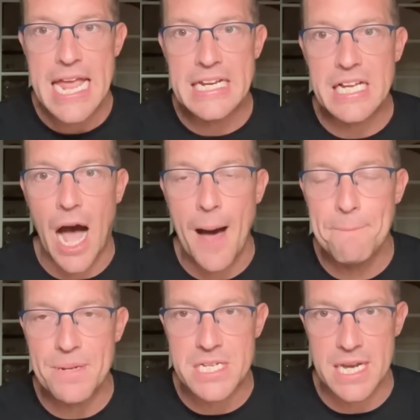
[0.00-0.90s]

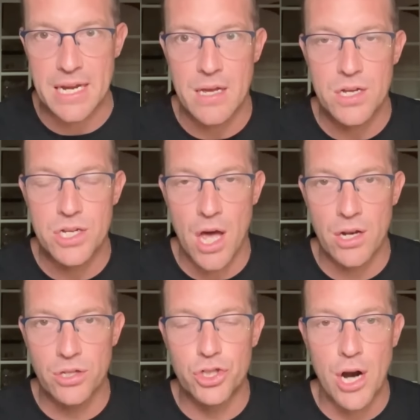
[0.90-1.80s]
encompassing
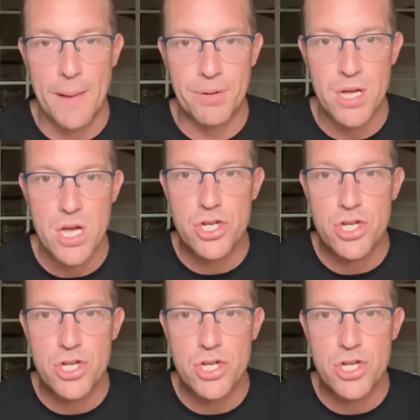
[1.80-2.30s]
Donald Trump,